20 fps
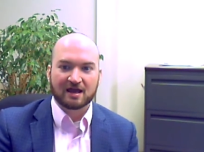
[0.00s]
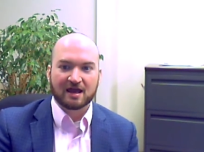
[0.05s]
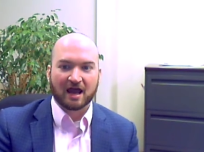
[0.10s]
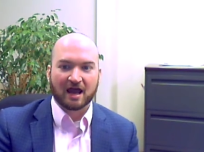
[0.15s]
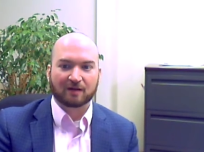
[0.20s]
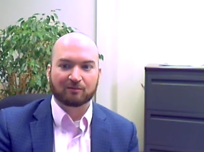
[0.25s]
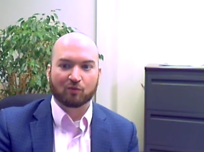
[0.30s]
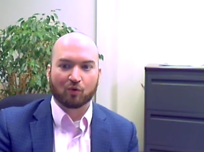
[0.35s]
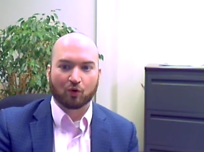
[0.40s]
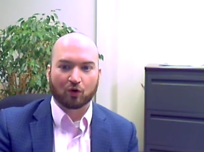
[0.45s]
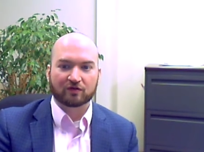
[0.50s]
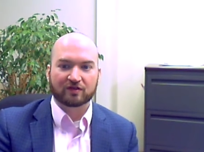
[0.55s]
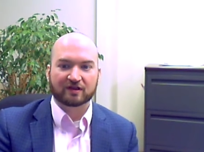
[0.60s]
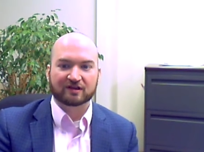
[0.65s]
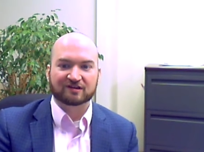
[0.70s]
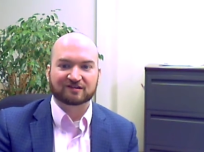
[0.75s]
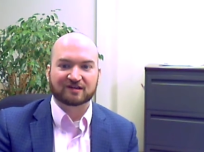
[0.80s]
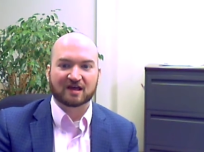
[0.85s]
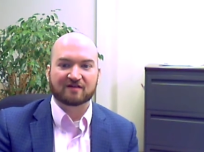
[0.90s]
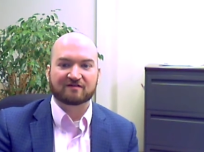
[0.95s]
and more than
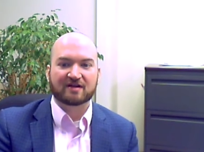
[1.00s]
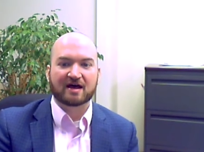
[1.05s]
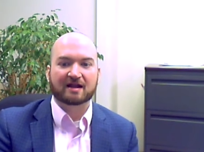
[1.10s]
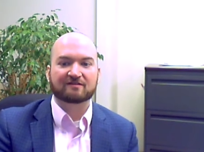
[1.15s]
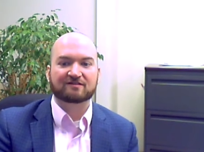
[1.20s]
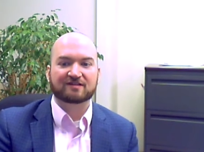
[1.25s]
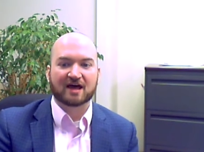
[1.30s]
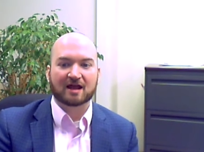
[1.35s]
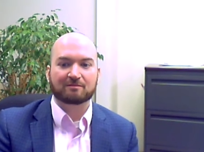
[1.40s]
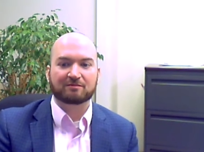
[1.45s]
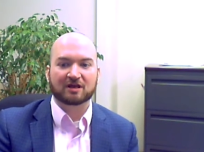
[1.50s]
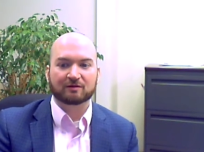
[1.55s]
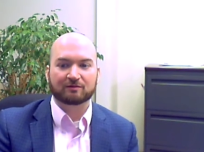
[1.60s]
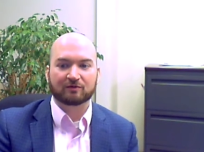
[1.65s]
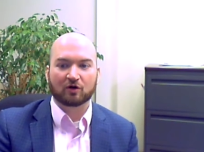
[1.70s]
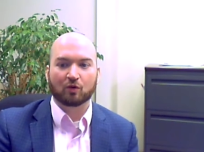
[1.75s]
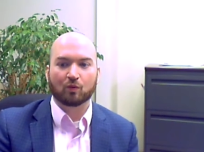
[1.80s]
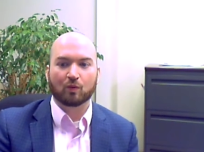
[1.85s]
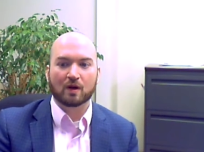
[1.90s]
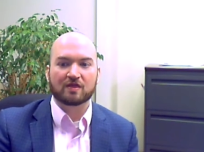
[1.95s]
seven out of 10
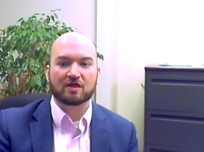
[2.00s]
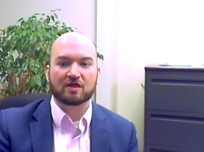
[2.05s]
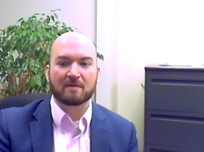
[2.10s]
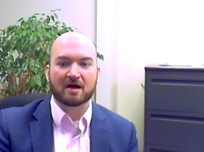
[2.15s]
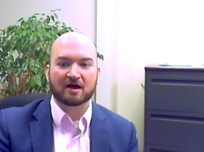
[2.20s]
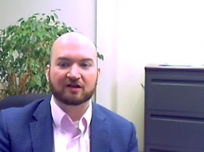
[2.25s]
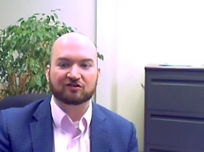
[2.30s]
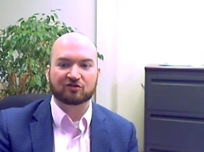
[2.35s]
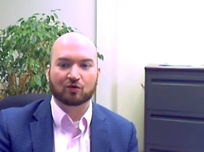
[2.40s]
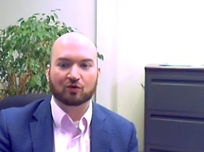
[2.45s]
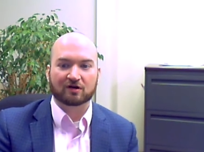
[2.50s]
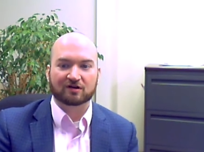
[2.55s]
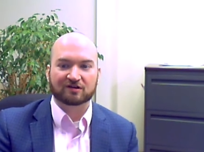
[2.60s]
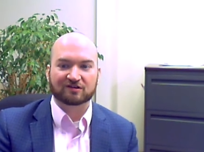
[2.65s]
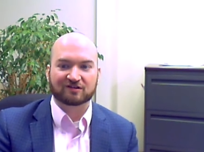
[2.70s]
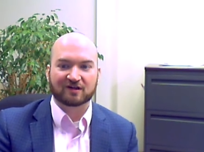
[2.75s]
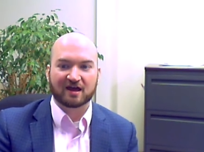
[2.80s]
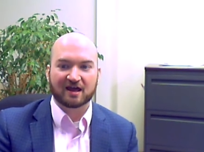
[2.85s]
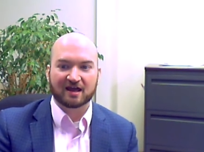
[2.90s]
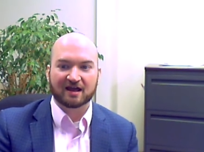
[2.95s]
people with a mentor
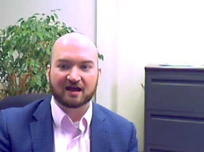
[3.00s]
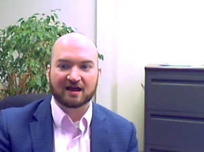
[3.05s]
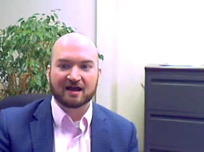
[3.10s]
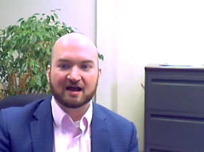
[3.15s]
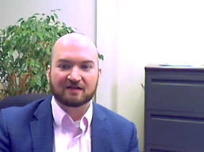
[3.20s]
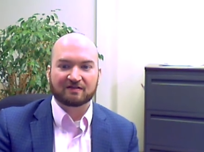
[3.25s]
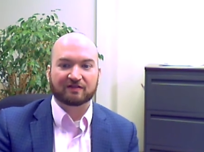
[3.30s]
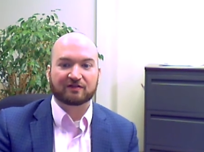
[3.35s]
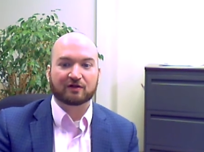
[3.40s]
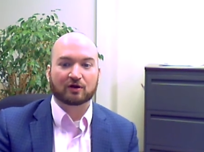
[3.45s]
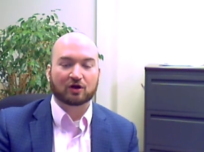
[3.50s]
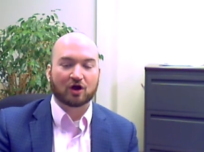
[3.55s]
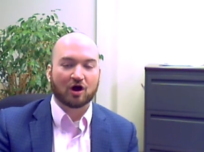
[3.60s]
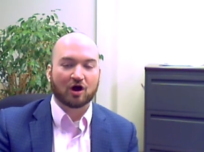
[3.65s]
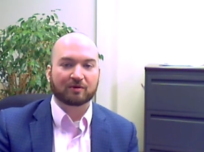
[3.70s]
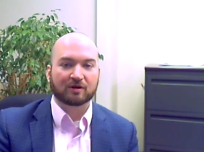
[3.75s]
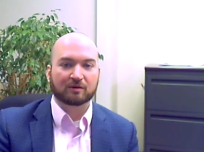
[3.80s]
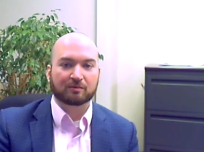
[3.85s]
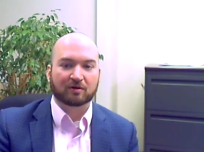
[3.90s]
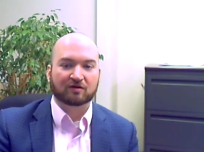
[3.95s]
say that their
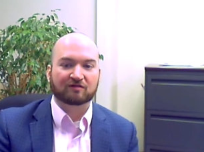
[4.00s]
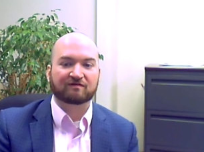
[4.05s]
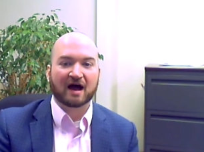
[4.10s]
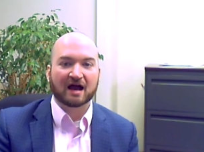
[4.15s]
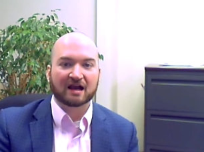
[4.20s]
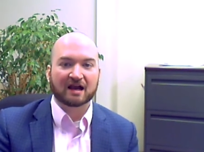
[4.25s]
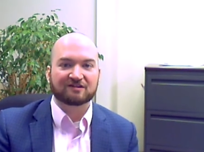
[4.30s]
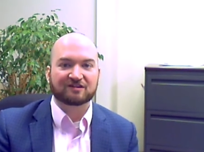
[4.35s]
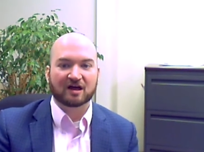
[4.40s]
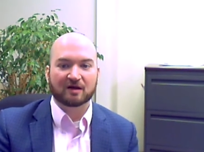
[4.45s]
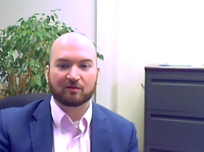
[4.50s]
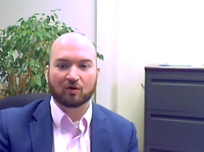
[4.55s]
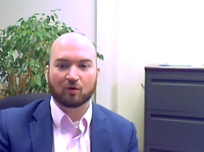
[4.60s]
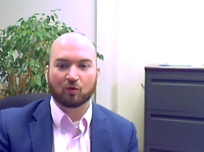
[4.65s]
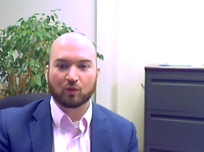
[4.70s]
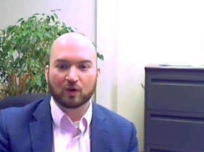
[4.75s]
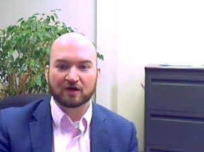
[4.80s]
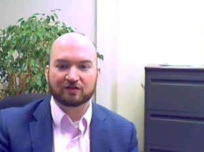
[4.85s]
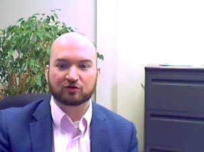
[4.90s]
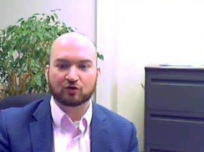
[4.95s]
company provides them
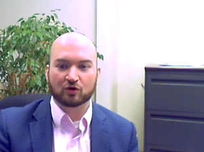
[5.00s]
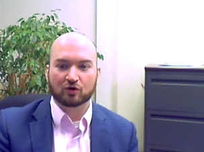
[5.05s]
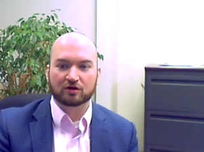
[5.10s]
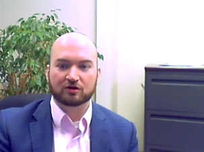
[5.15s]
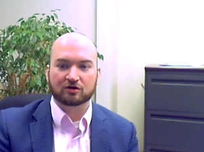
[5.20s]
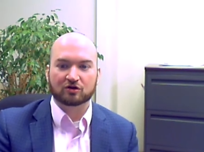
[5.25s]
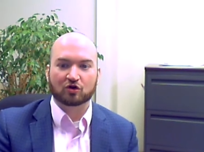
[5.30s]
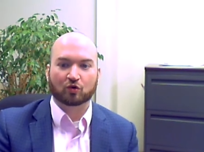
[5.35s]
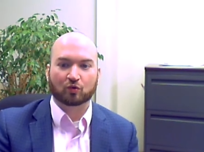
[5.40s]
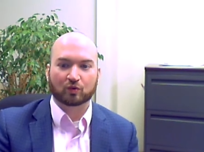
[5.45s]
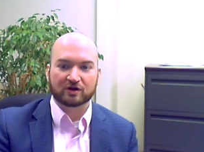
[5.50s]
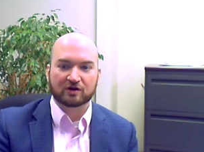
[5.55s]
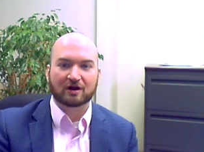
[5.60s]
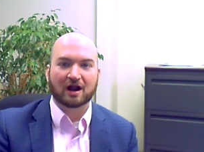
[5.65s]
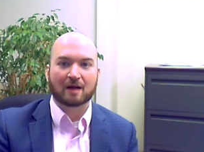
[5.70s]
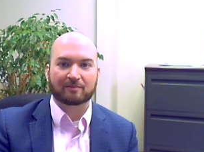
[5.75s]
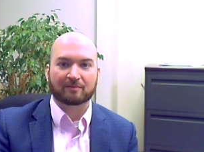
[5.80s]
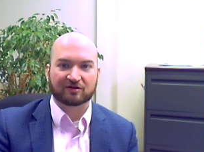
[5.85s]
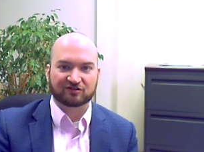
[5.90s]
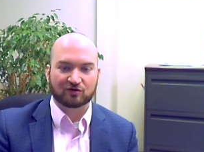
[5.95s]
with good career
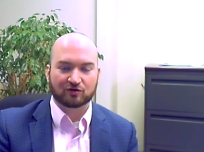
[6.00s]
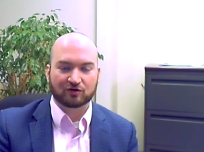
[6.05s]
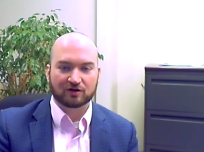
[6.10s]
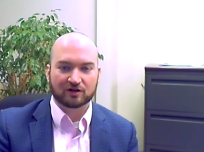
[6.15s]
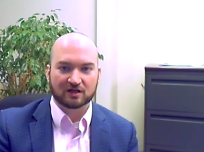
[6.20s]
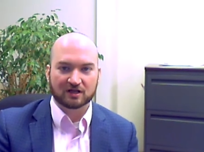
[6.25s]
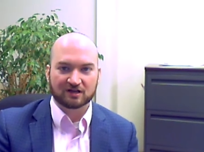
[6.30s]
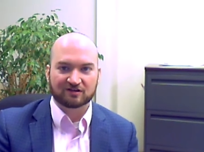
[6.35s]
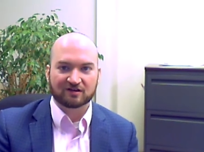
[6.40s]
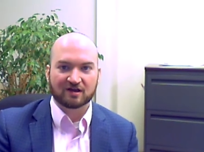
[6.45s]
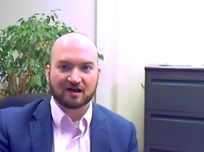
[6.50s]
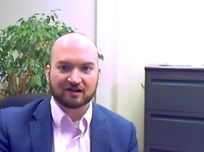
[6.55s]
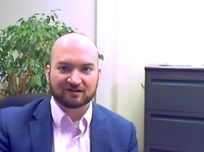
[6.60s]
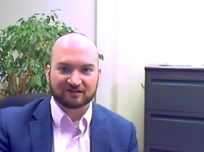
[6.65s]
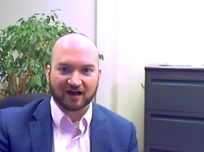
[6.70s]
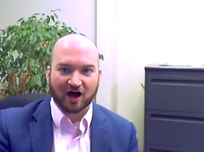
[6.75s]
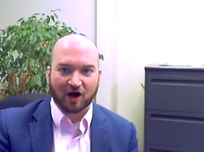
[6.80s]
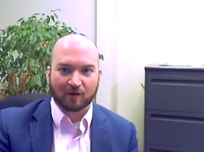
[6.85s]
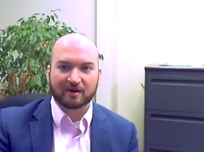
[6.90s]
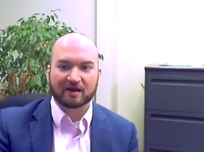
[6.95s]
opportunities to
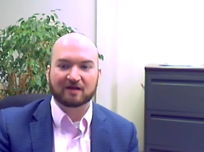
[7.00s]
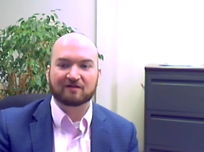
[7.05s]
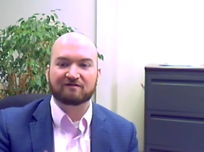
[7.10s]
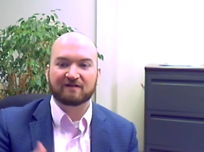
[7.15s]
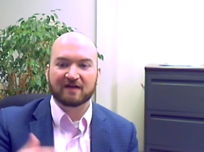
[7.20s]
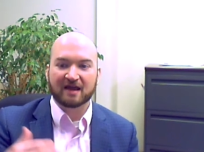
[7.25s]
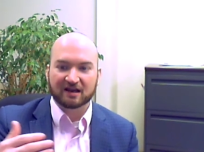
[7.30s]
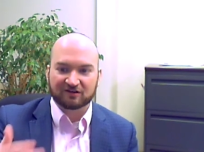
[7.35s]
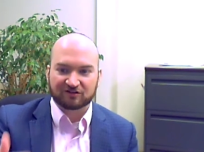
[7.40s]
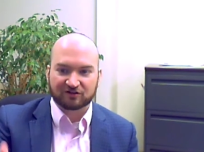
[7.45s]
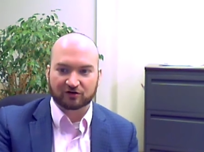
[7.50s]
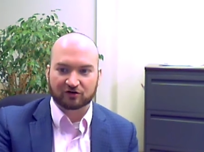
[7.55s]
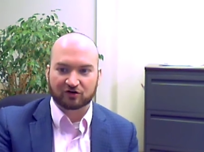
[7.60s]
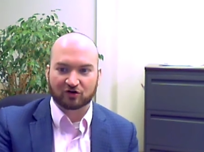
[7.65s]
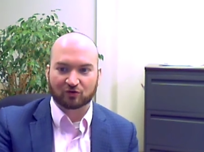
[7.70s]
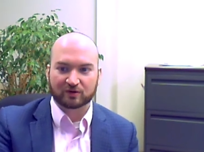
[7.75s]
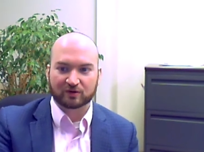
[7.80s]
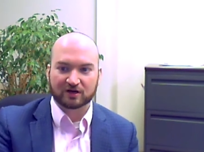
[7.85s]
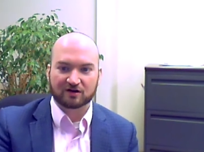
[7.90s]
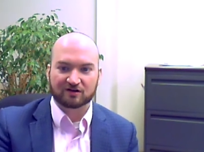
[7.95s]
help advance their
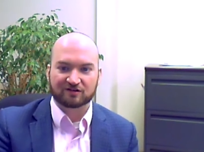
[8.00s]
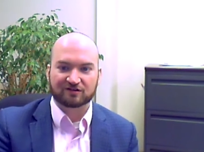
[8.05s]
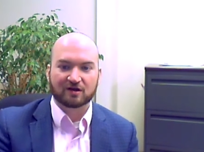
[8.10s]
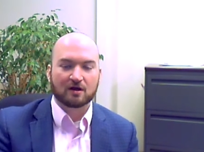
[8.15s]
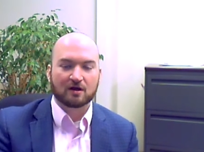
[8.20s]
careers,